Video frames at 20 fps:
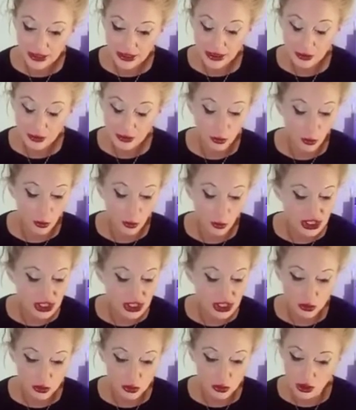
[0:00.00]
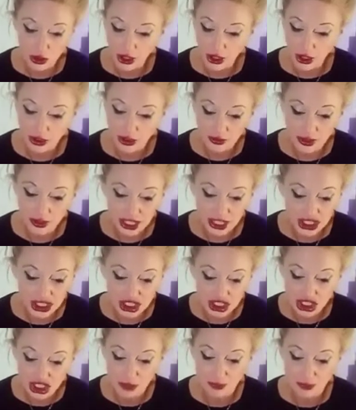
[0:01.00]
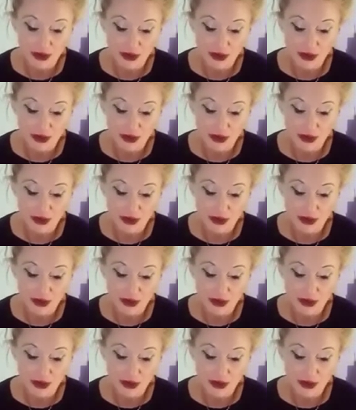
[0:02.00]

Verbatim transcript: They want to work on the relationship.